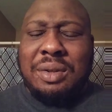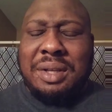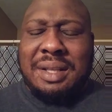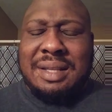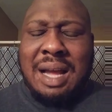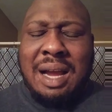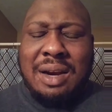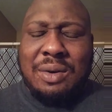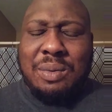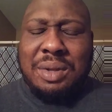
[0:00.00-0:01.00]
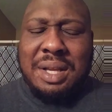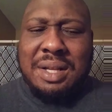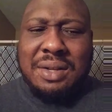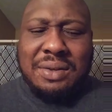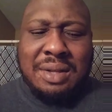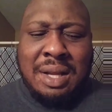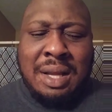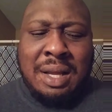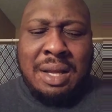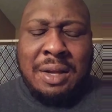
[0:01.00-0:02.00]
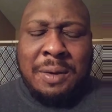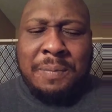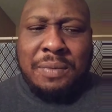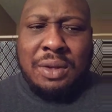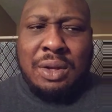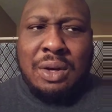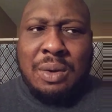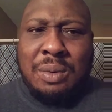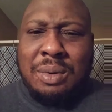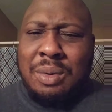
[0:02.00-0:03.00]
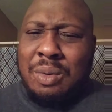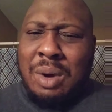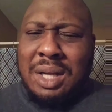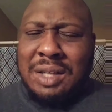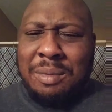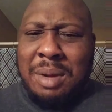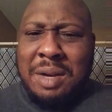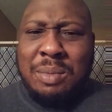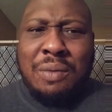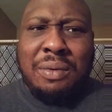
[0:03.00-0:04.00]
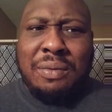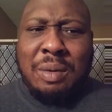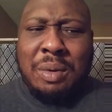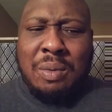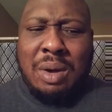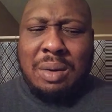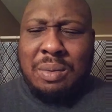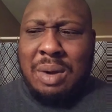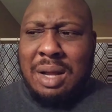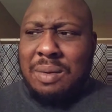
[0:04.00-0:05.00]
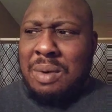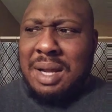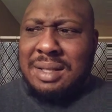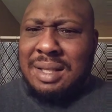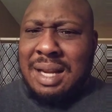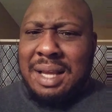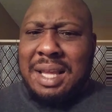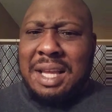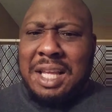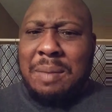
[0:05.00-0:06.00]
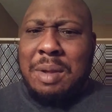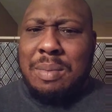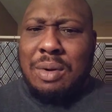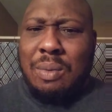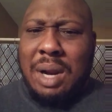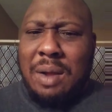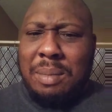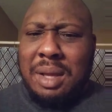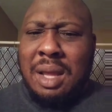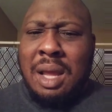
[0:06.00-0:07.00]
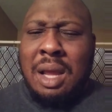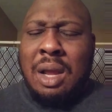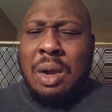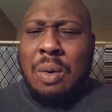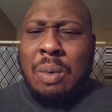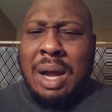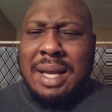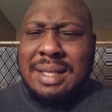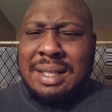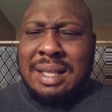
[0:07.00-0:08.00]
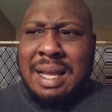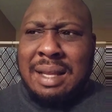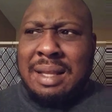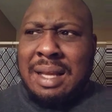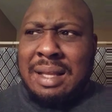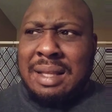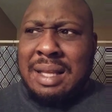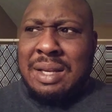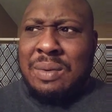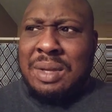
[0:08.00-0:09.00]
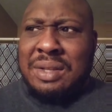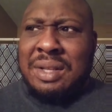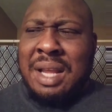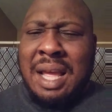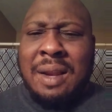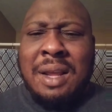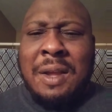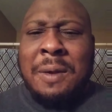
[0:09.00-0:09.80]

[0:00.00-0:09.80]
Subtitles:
they'll get tired where they just, well, why is everybody moving from me? Why is it that I can't keep people around me? Why is it that this and that?